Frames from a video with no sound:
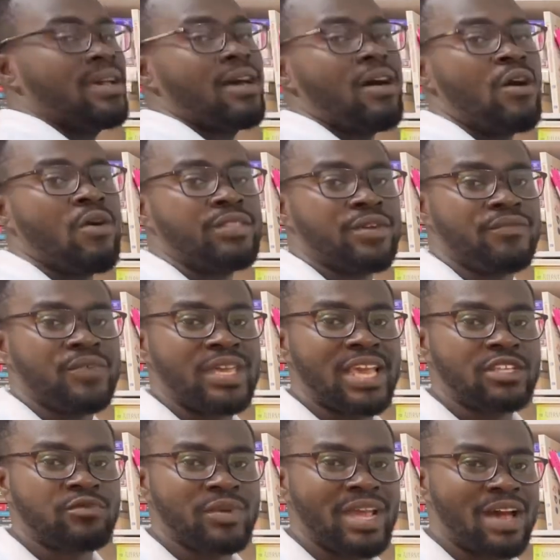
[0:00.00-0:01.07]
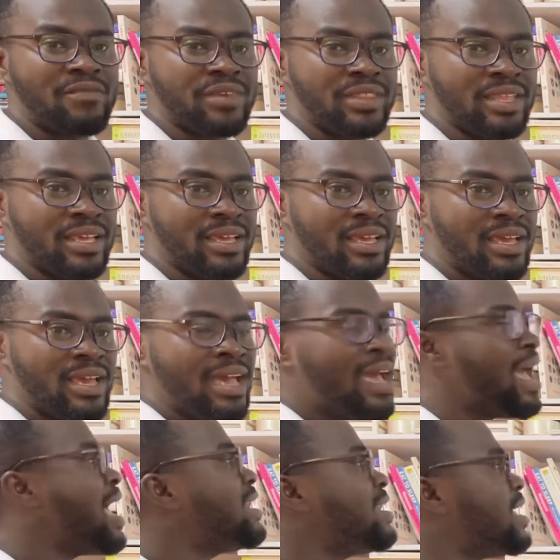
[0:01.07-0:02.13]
all the figures we have in there. And